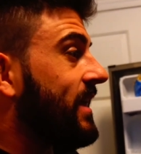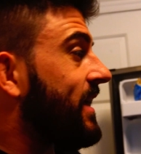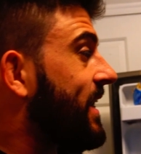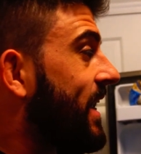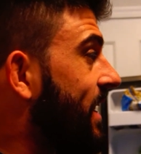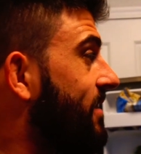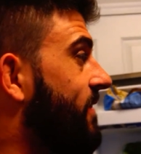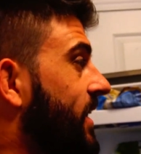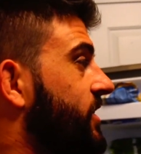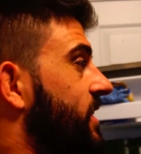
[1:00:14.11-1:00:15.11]
didn't get any
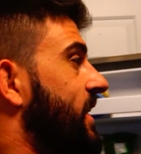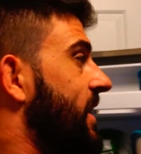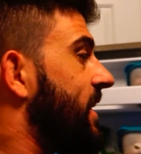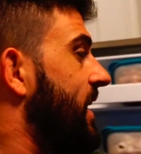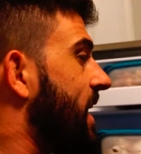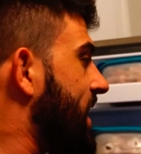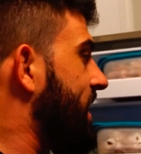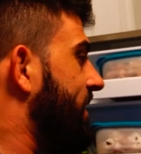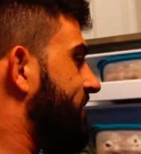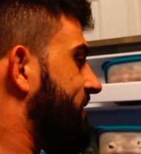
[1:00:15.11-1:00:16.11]
veggies. Didn't need
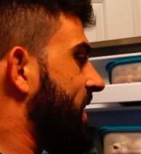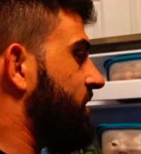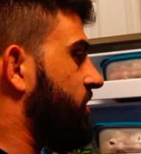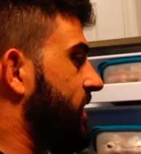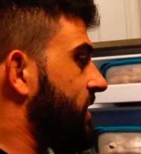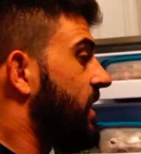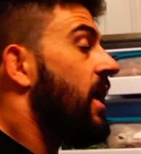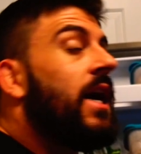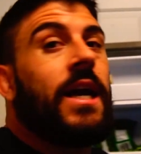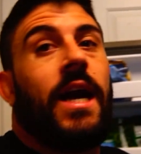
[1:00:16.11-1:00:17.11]
any veggies.
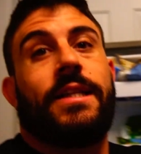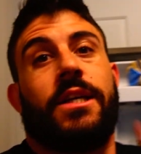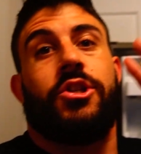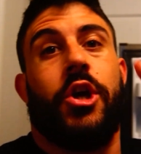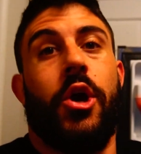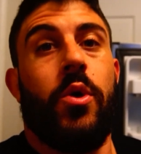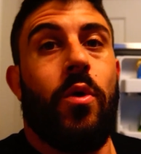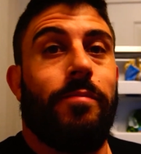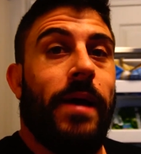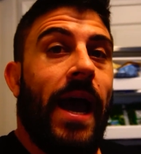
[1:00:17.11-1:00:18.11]
Got
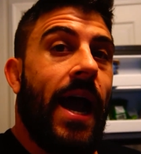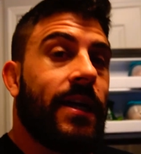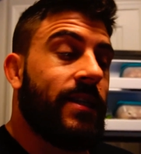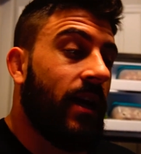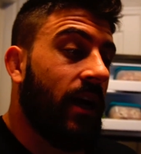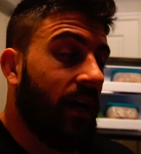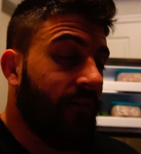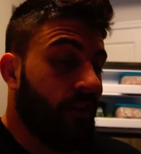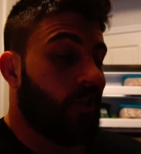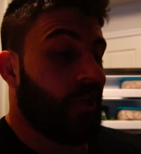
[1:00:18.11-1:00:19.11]
2 packs
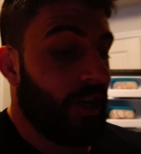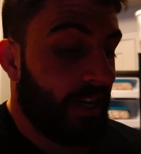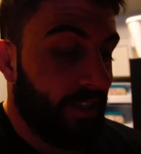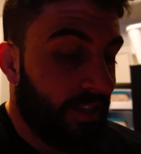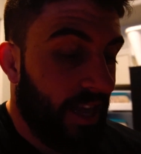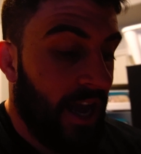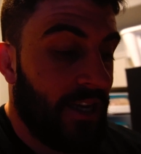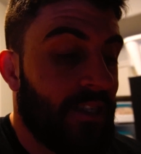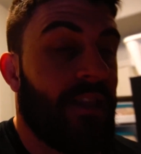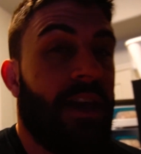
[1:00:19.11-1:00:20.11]
of chicken
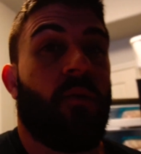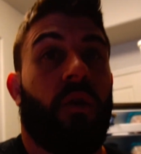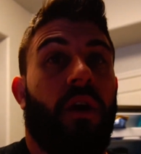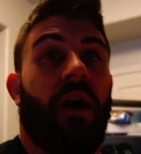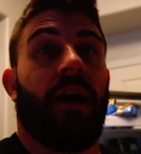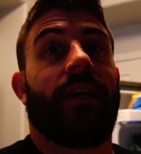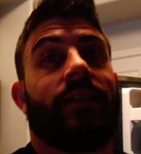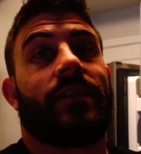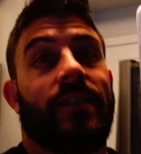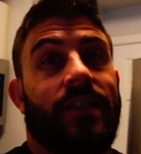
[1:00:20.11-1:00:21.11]
thighs. They were on
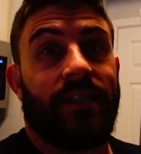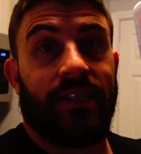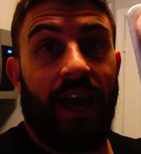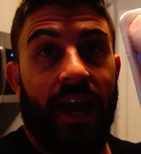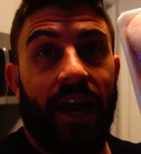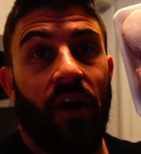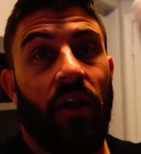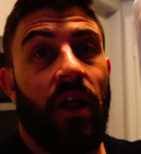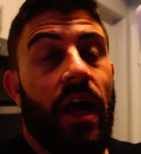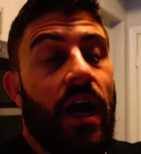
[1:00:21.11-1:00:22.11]

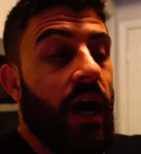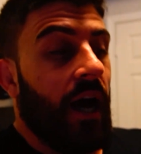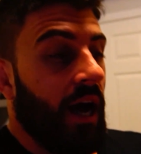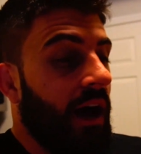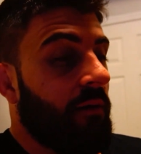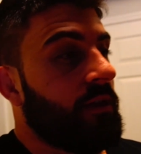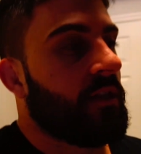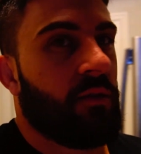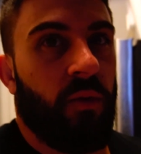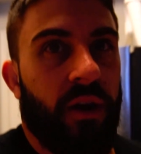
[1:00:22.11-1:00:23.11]
sale. This
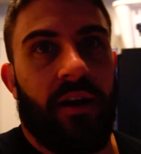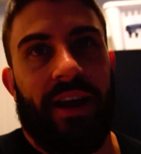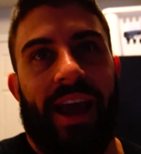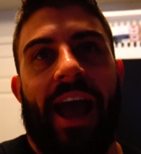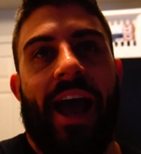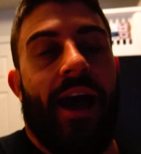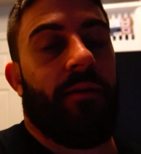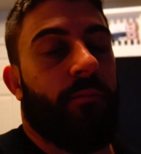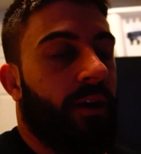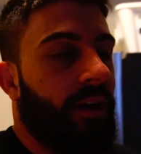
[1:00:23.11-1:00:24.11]
is the one I already
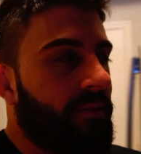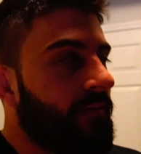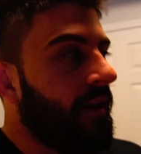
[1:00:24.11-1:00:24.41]
had, but